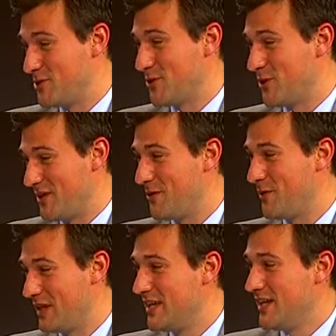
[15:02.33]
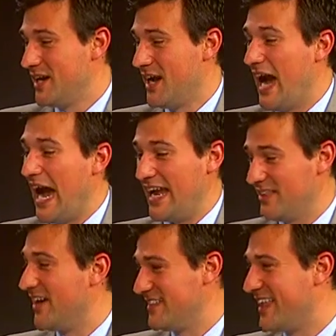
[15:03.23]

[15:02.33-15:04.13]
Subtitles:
sure that we highlight